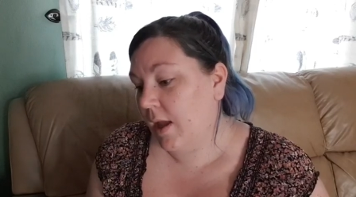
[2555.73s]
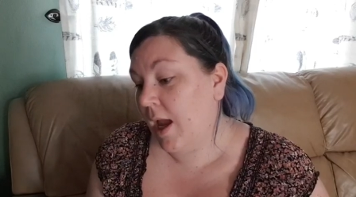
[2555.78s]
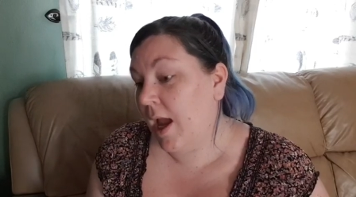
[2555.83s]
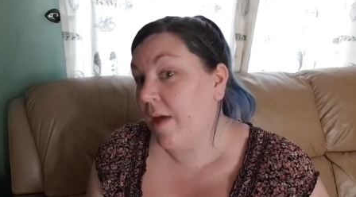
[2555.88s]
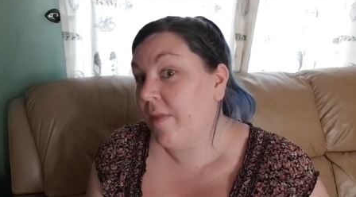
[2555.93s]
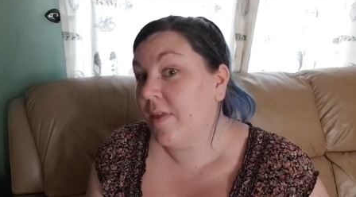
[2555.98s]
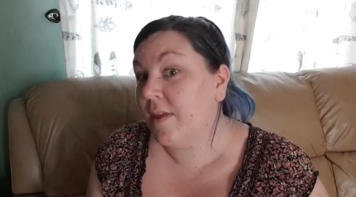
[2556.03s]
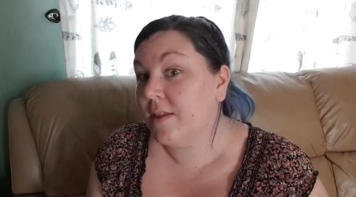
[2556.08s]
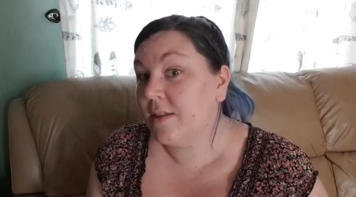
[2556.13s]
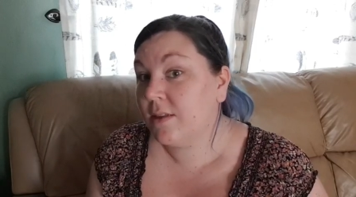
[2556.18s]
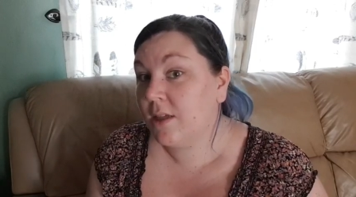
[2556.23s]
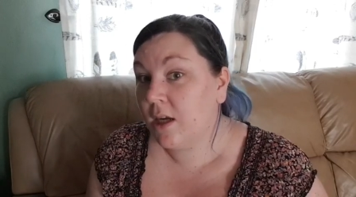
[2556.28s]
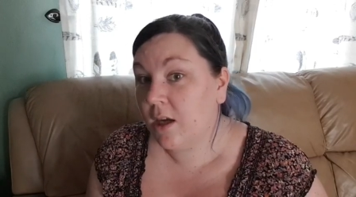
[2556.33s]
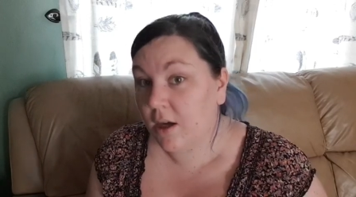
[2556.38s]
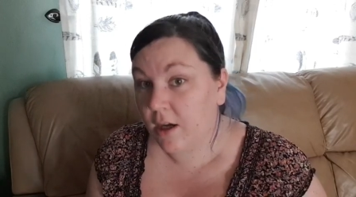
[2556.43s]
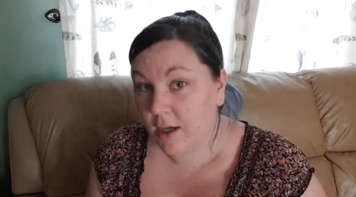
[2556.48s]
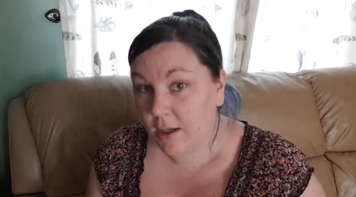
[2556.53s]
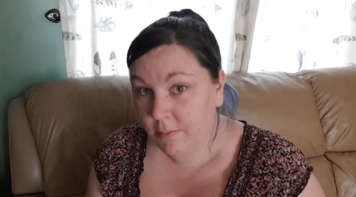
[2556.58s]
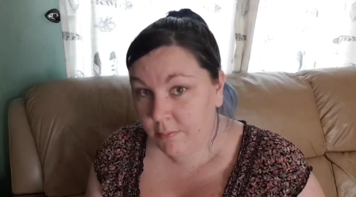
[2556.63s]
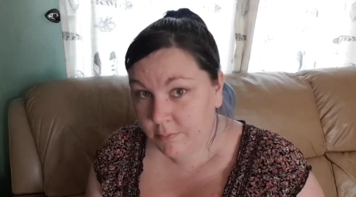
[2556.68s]
at this
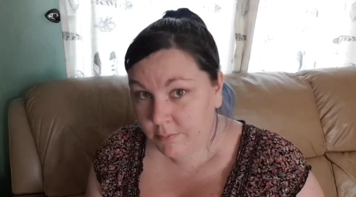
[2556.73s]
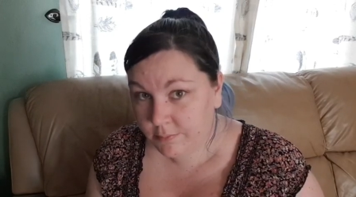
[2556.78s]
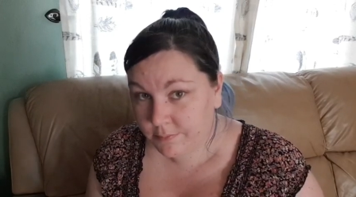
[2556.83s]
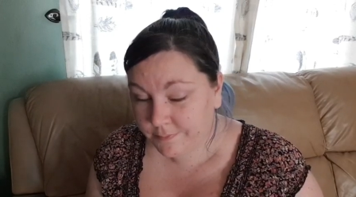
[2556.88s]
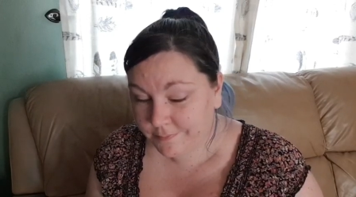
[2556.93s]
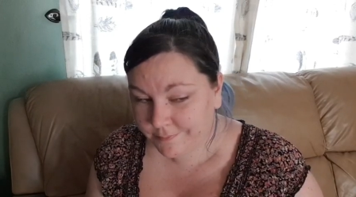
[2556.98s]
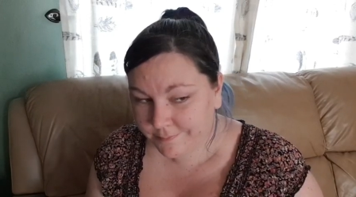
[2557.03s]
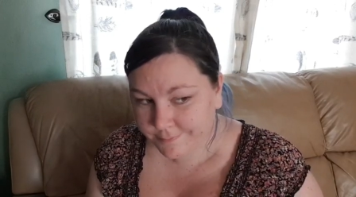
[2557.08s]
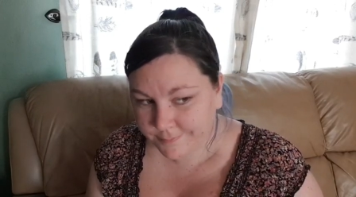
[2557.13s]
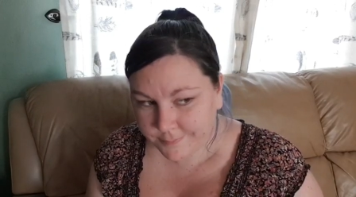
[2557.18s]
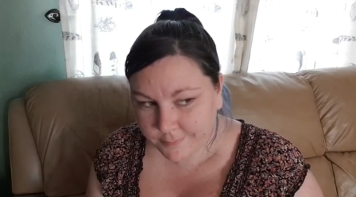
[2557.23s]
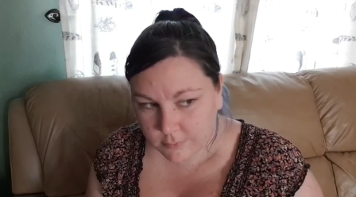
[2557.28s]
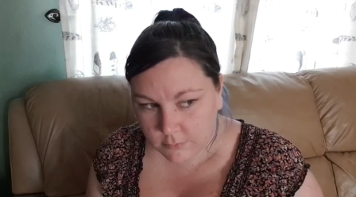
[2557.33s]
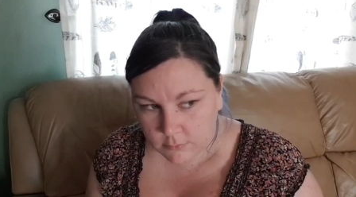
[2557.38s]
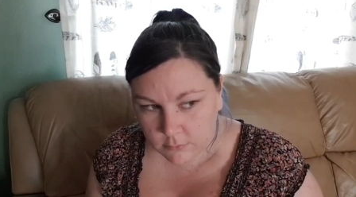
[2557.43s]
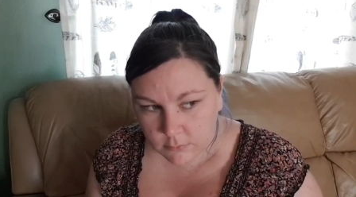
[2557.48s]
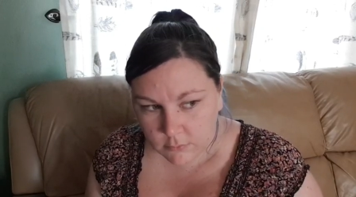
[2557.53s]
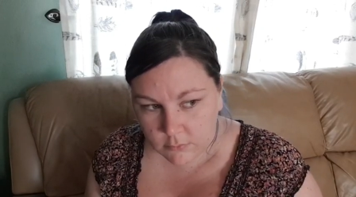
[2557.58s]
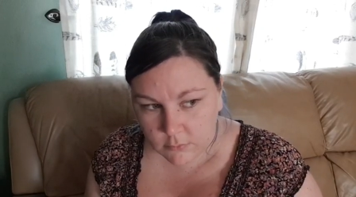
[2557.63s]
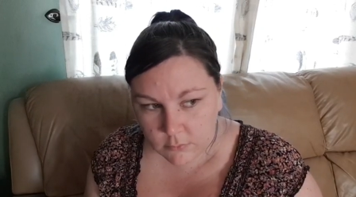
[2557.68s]
time.
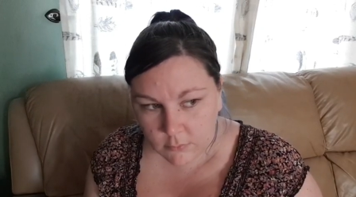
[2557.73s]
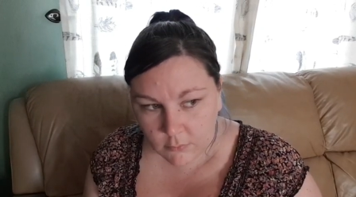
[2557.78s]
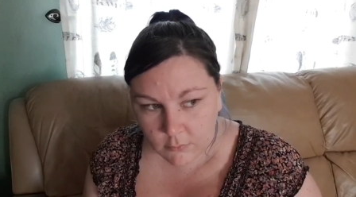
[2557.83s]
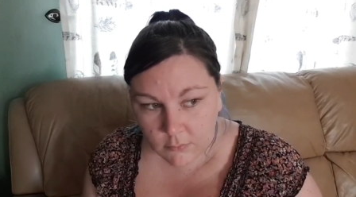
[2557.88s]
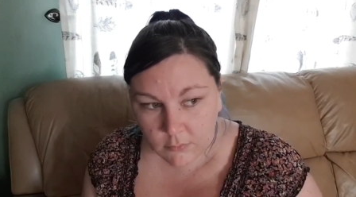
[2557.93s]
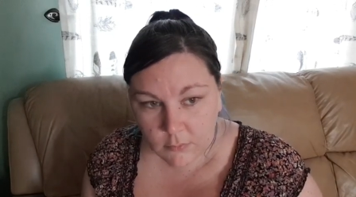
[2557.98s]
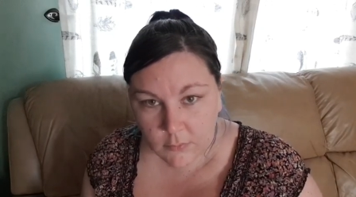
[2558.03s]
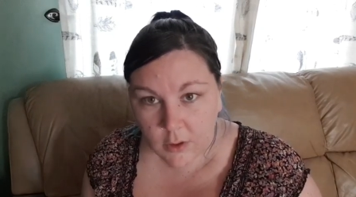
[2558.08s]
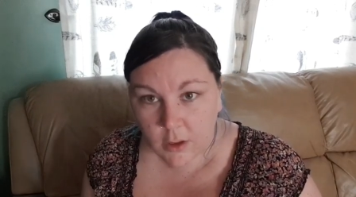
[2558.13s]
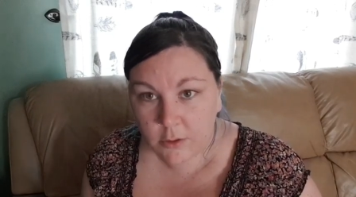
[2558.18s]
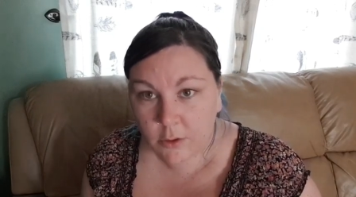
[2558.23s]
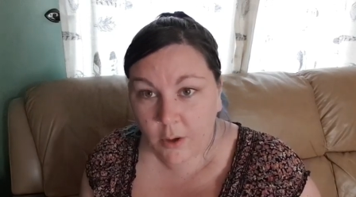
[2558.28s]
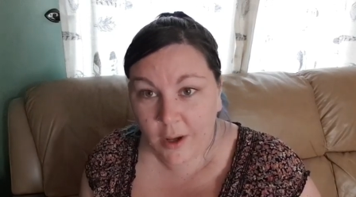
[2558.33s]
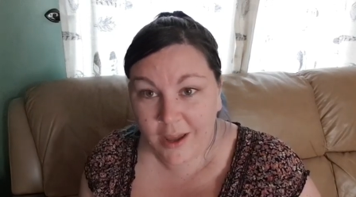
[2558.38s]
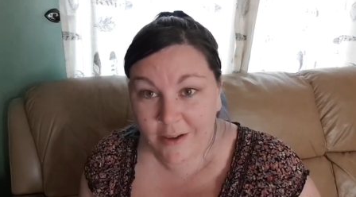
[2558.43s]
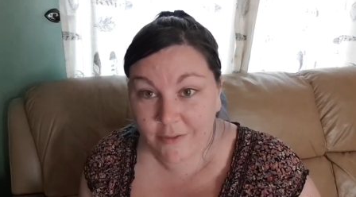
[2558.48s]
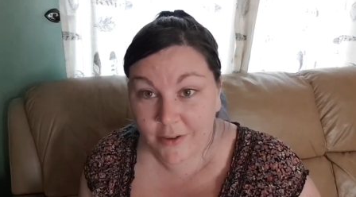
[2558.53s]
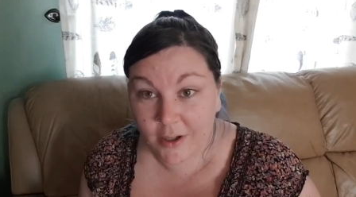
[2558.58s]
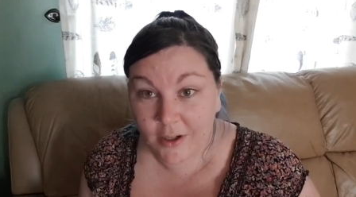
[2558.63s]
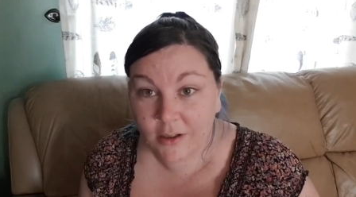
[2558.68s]
Not
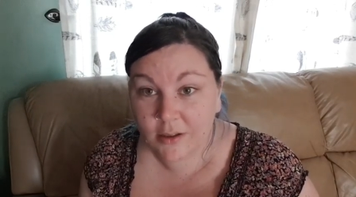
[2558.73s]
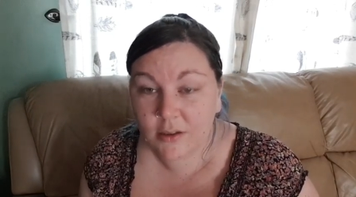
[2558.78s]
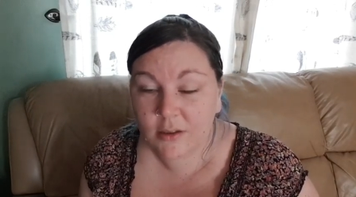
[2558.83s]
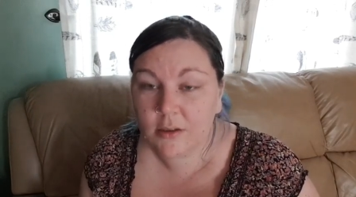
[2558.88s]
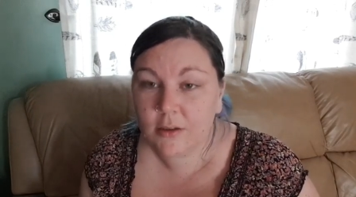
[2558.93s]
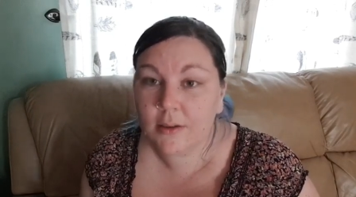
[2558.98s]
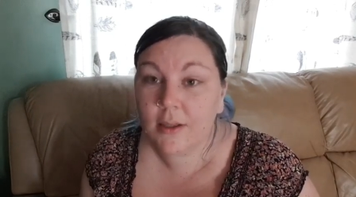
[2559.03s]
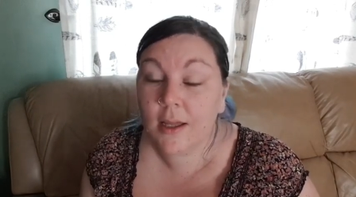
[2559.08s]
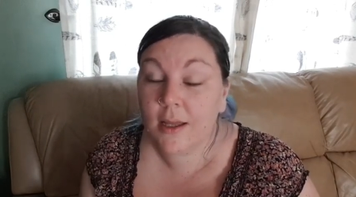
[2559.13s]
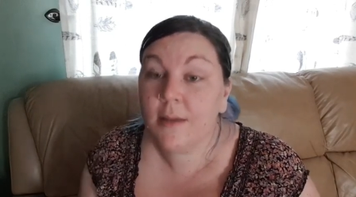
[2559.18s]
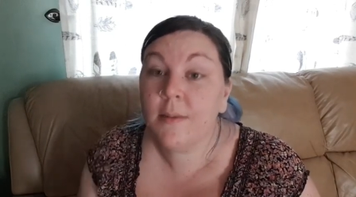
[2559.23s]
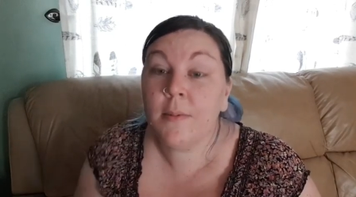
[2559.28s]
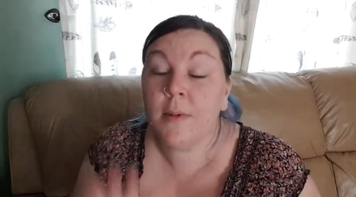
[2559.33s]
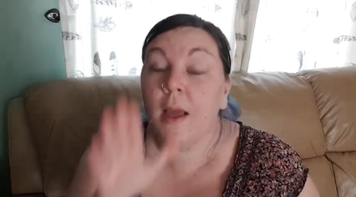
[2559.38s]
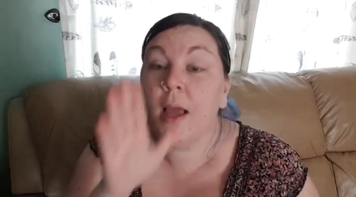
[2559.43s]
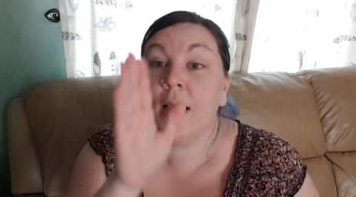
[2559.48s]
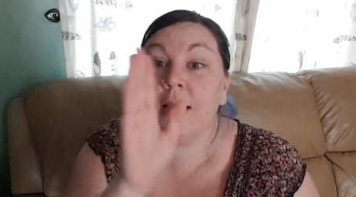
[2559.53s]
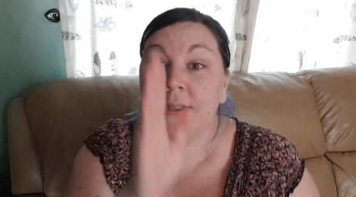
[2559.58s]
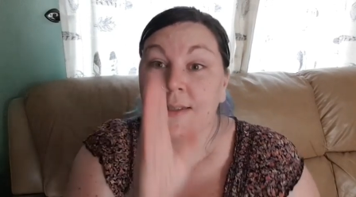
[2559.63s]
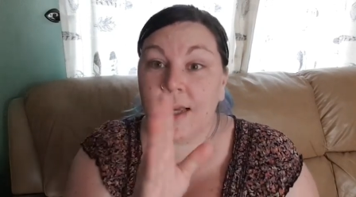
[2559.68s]
ever.
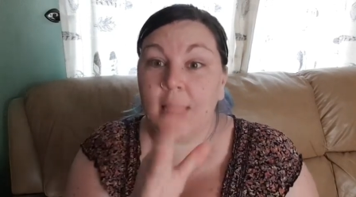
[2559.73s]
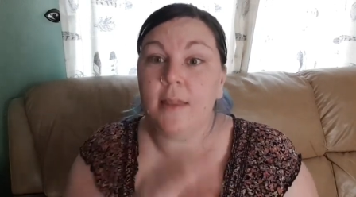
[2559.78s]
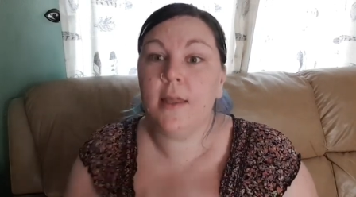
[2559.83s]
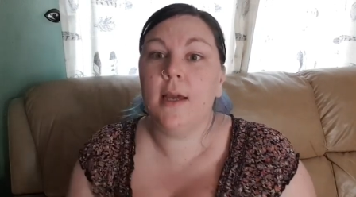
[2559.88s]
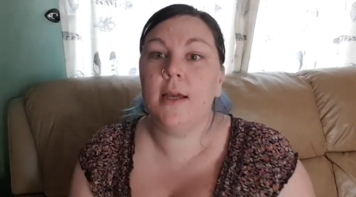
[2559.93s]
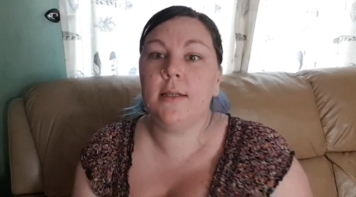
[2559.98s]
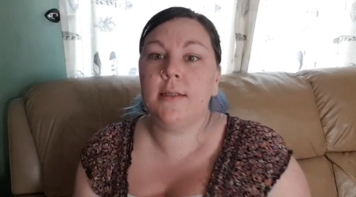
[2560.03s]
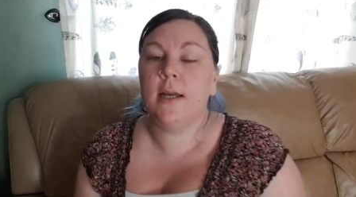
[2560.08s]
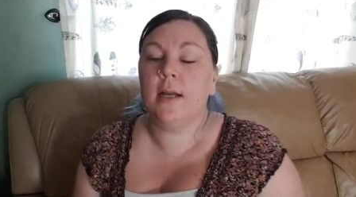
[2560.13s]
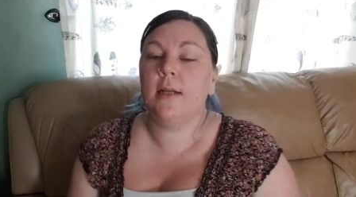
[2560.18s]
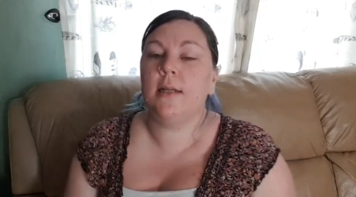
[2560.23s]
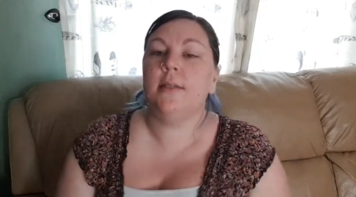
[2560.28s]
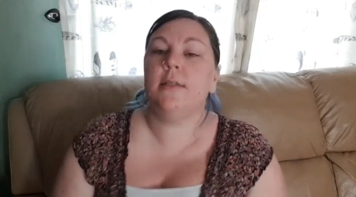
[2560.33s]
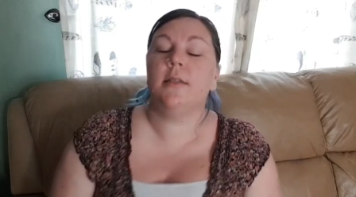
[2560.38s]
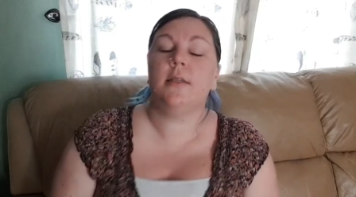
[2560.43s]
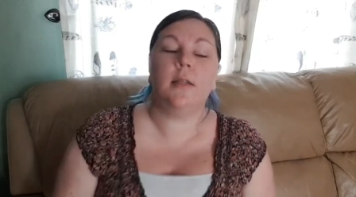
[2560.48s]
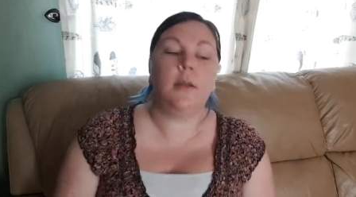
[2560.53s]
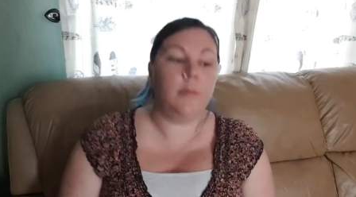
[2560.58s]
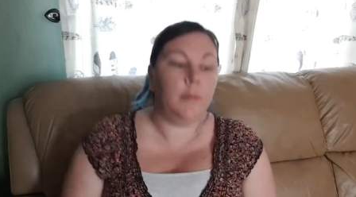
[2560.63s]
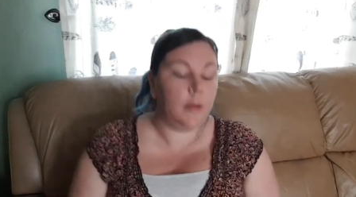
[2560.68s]
Say that exactly to
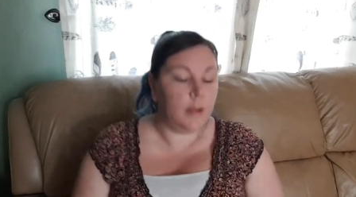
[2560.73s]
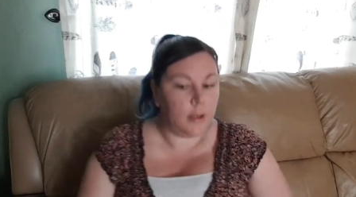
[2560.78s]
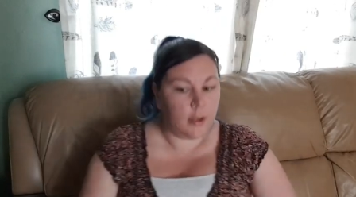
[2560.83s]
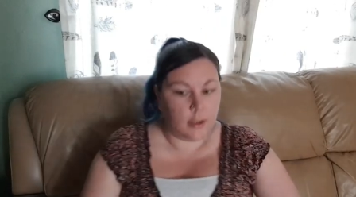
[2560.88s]
them.